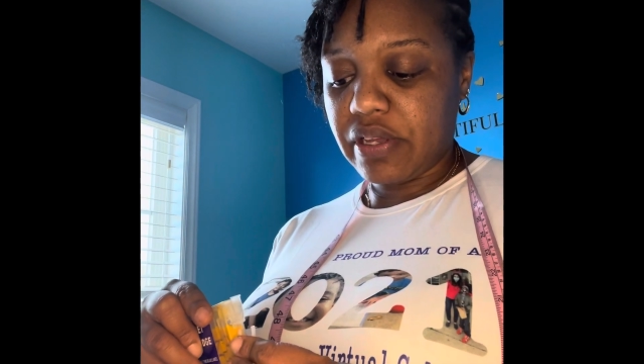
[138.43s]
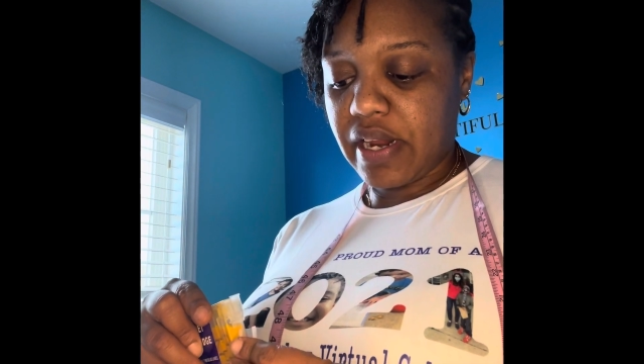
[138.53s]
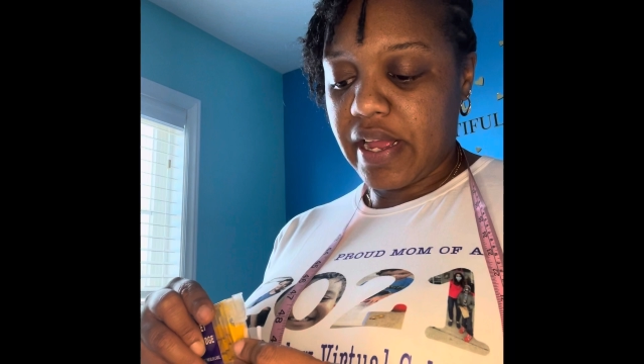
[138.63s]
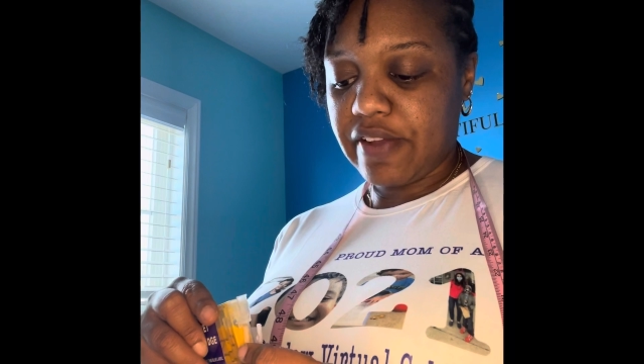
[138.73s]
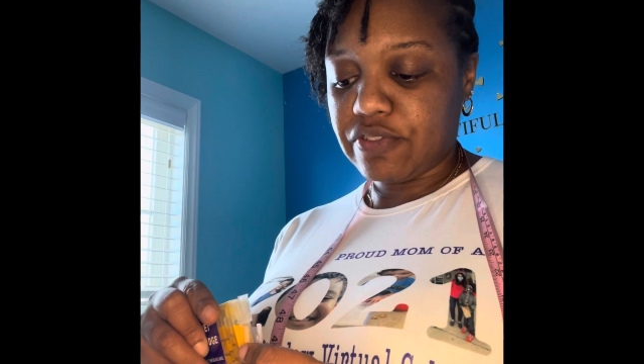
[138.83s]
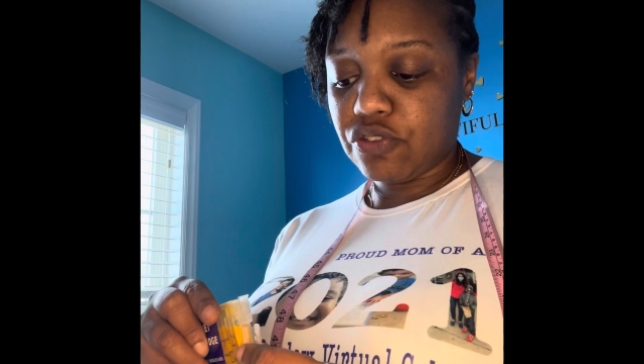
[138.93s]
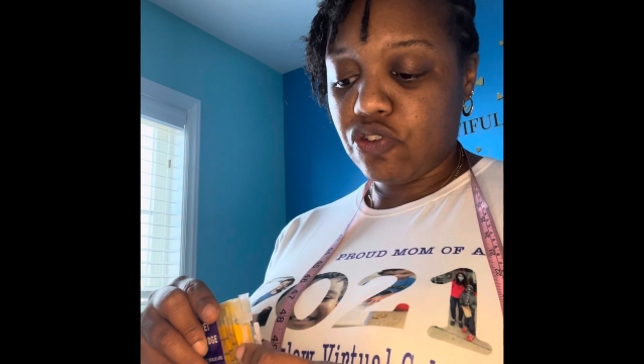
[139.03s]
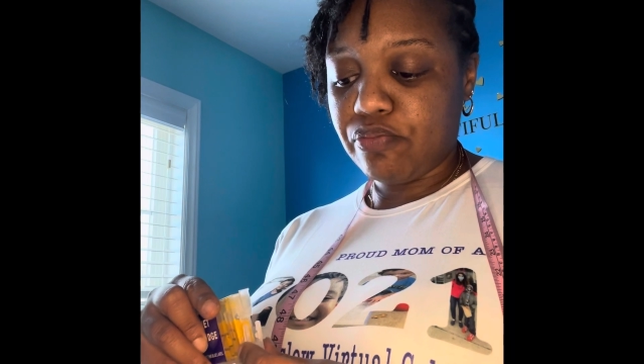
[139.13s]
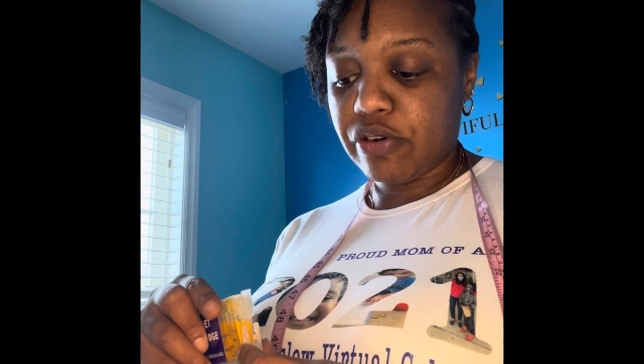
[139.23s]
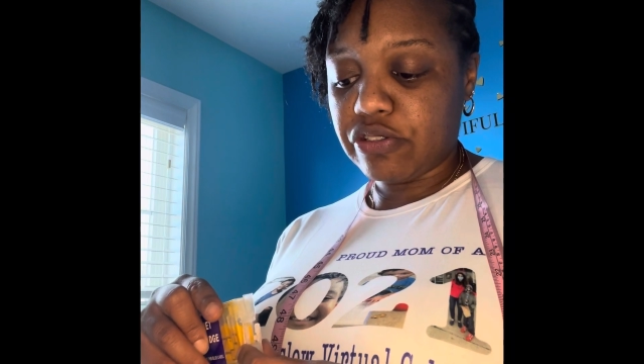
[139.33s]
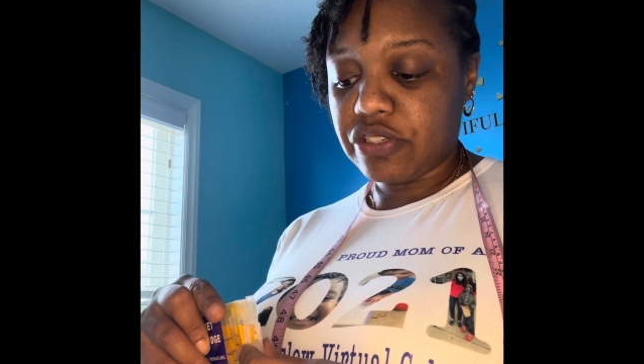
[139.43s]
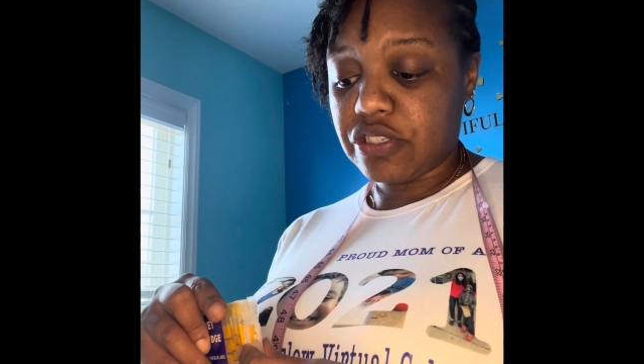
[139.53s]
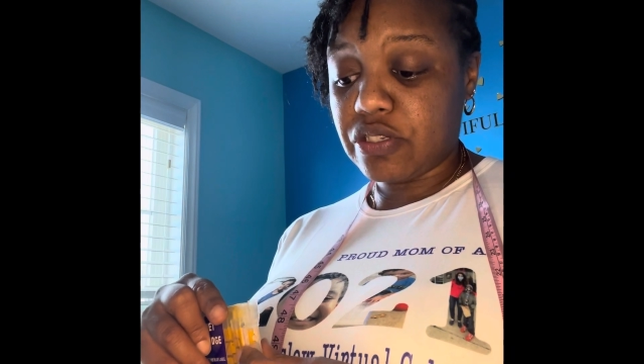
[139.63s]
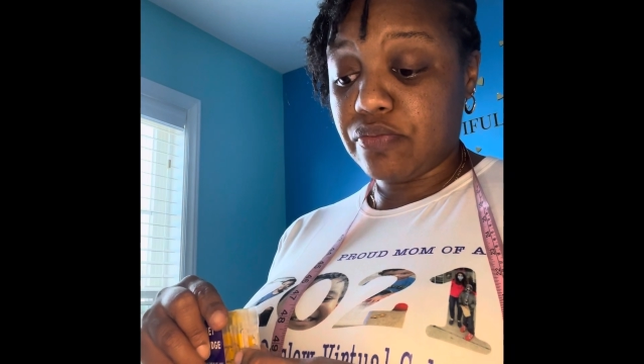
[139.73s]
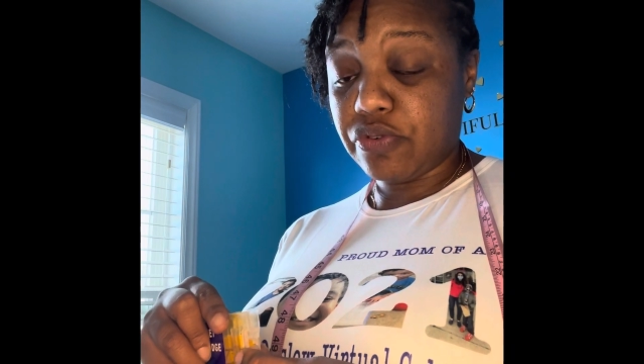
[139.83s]
I have to go purchase
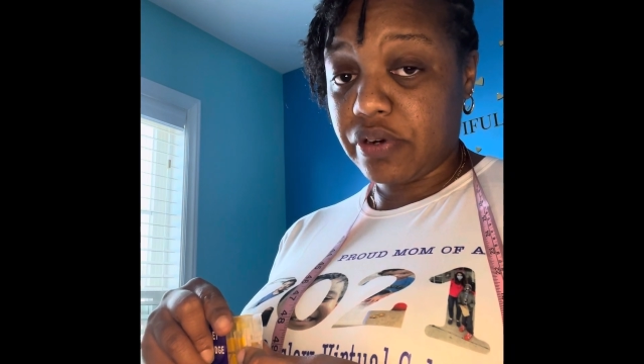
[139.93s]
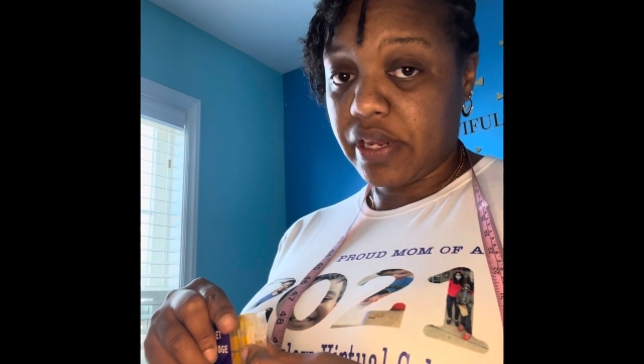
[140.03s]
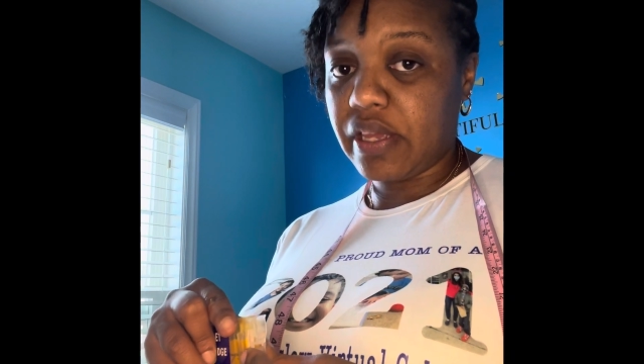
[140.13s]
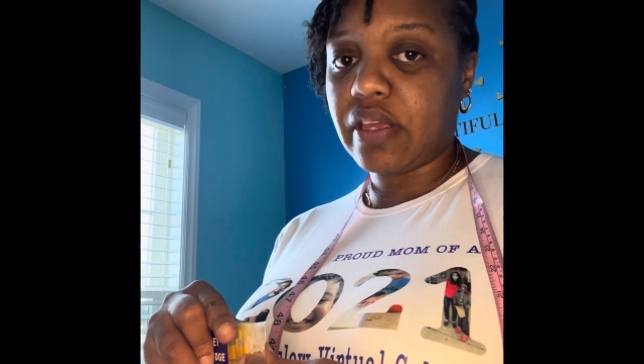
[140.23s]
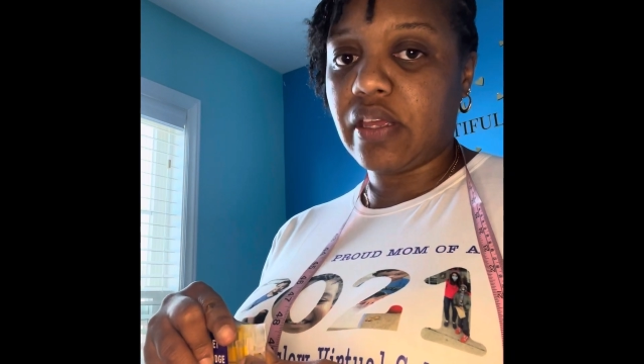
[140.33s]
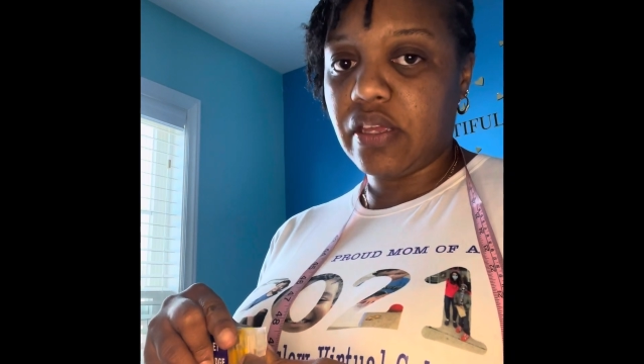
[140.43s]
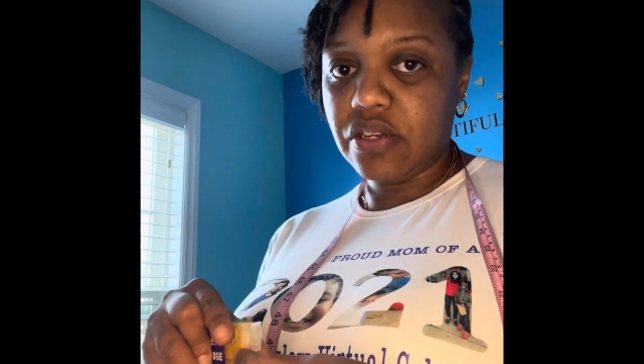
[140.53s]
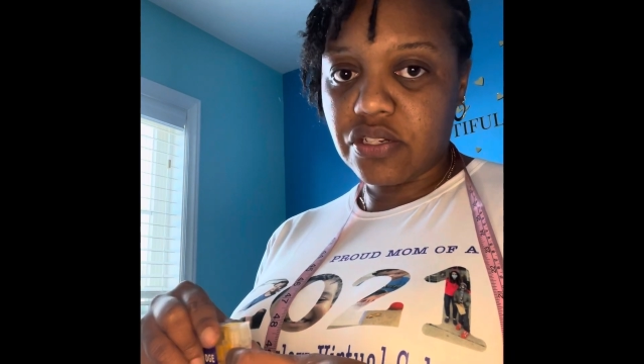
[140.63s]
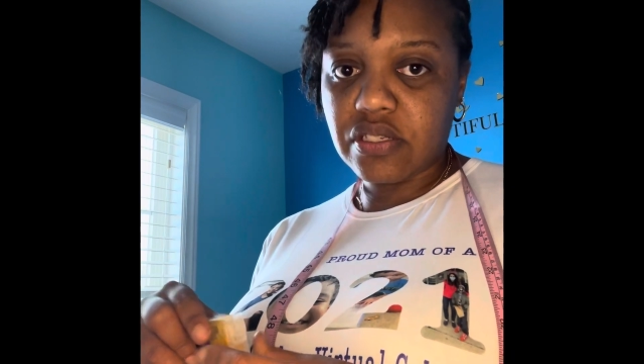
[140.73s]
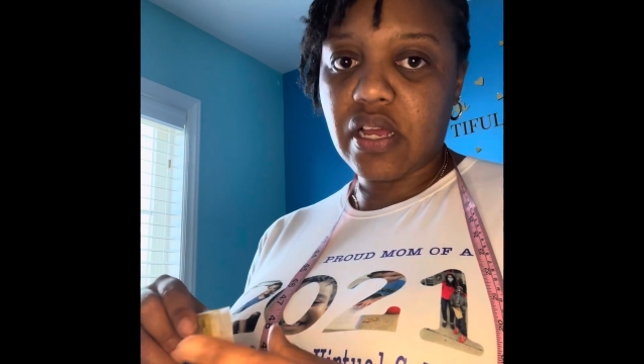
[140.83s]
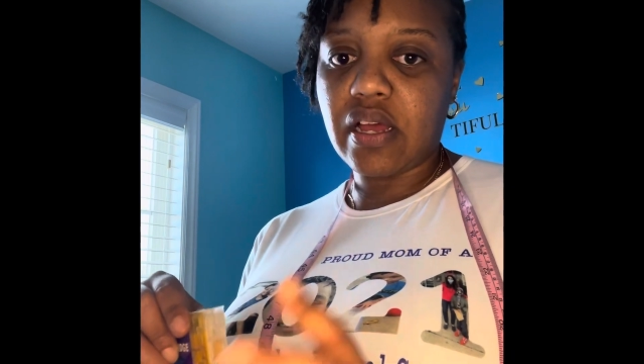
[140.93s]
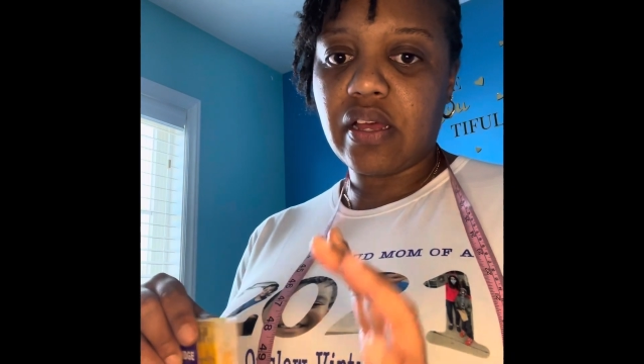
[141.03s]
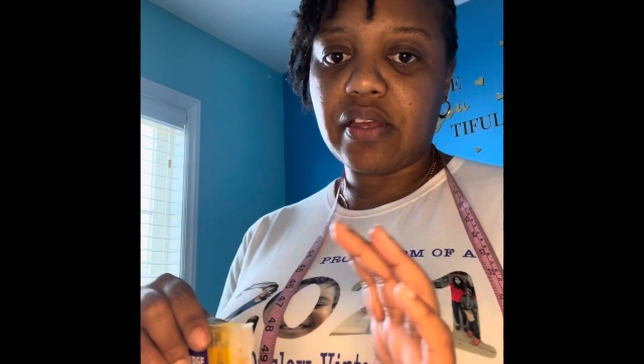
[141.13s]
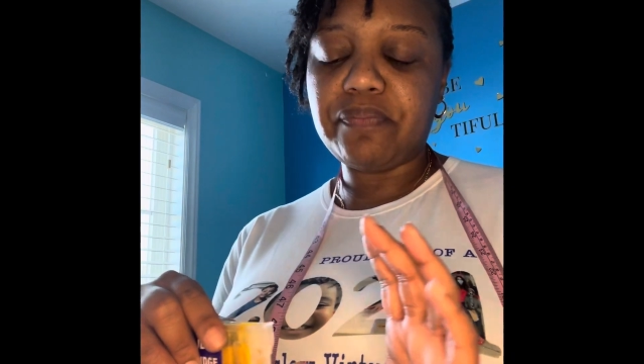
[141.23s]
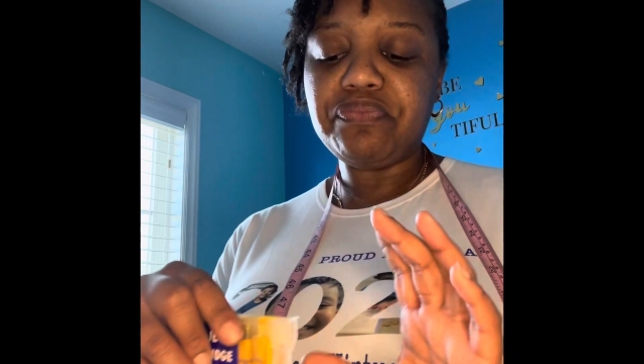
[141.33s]
some more ink each
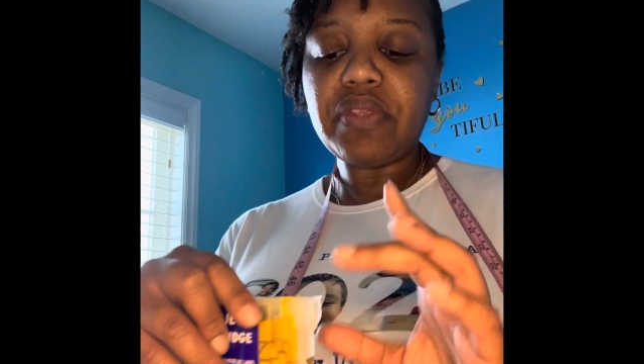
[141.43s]
time,